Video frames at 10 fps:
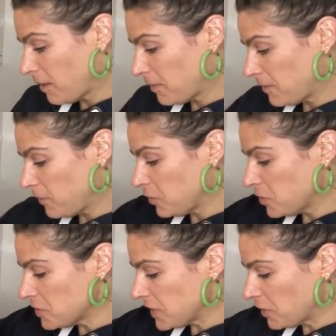If you're
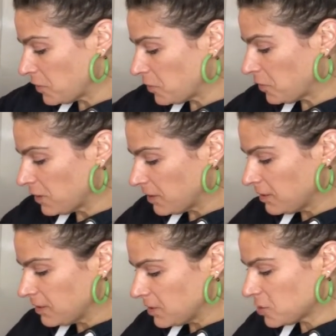using good oil,
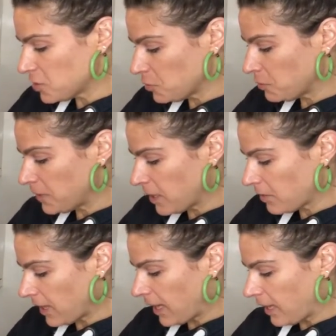it should all be
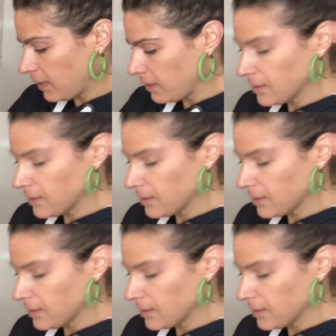okay.